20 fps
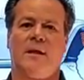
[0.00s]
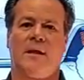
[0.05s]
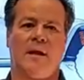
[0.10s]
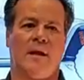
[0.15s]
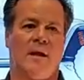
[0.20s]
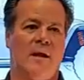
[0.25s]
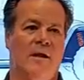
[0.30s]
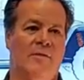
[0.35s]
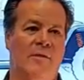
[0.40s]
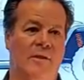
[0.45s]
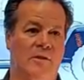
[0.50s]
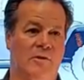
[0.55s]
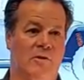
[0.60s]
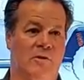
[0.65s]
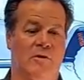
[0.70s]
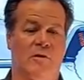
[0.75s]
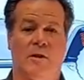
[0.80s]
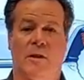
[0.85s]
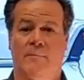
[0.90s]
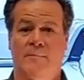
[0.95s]
that
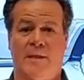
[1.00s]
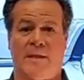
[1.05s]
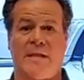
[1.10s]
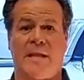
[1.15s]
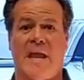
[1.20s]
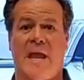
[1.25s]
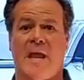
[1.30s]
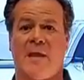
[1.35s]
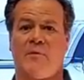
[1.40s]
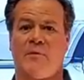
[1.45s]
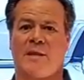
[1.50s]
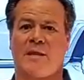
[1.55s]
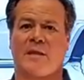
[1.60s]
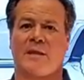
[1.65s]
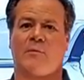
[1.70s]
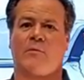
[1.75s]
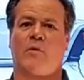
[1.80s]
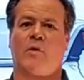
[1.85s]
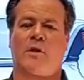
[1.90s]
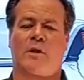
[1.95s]
you're a big guy, we
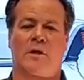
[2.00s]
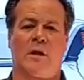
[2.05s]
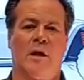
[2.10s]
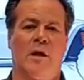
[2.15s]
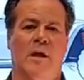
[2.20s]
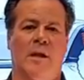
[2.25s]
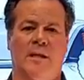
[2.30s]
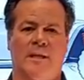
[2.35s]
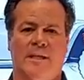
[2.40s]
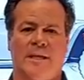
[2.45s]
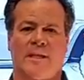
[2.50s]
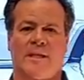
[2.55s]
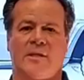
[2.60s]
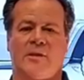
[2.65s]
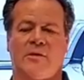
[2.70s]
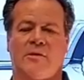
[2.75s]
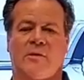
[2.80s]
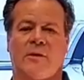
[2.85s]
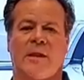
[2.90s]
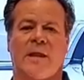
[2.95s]
can work on getting
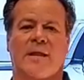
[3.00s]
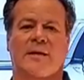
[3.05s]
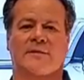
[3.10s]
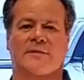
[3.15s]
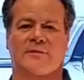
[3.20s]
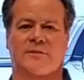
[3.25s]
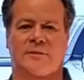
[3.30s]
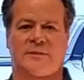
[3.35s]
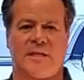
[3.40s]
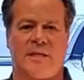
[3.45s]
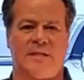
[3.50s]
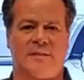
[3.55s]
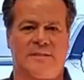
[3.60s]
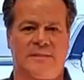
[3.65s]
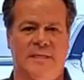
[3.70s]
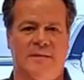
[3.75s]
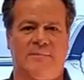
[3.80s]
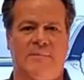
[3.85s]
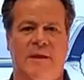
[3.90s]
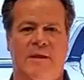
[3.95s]
you an extra set of
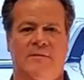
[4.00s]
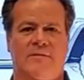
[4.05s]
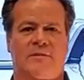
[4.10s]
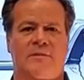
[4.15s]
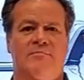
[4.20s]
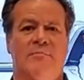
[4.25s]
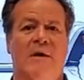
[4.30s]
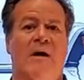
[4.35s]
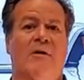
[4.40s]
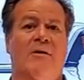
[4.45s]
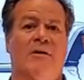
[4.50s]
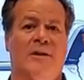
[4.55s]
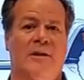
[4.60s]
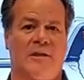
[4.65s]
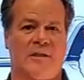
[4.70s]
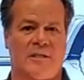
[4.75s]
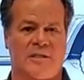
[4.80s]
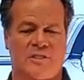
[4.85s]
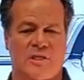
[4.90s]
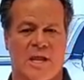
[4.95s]
seat mounts mounted
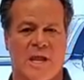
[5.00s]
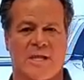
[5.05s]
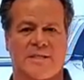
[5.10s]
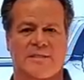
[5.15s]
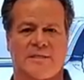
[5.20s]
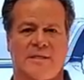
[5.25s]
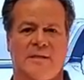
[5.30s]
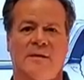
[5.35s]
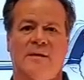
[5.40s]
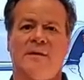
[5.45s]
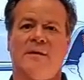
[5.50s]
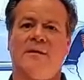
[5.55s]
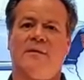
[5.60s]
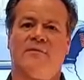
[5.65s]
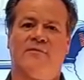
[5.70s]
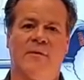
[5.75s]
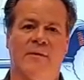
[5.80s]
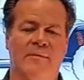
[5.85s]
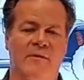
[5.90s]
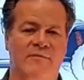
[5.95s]
into the chassis
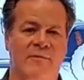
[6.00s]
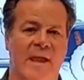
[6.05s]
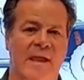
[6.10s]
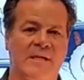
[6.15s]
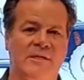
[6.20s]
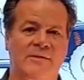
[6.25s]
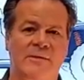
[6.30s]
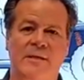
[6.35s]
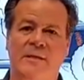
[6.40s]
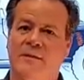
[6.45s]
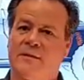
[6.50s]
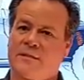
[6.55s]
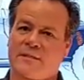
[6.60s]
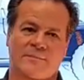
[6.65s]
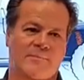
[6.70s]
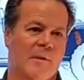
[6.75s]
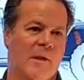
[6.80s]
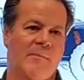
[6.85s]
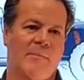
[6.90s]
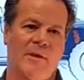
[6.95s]
from the factory. This is
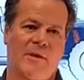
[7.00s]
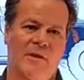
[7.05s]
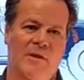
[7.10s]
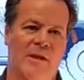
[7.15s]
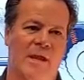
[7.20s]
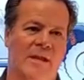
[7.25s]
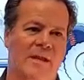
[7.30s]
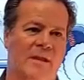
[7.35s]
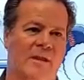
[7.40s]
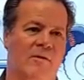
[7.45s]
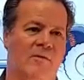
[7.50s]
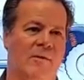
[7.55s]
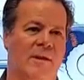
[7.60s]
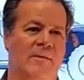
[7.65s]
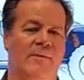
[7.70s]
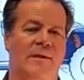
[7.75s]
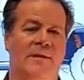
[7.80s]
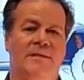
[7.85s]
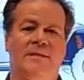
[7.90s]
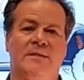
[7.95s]
probably a good idea to do
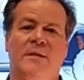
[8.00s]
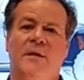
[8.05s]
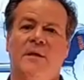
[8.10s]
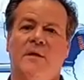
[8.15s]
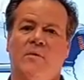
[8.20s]
anyways.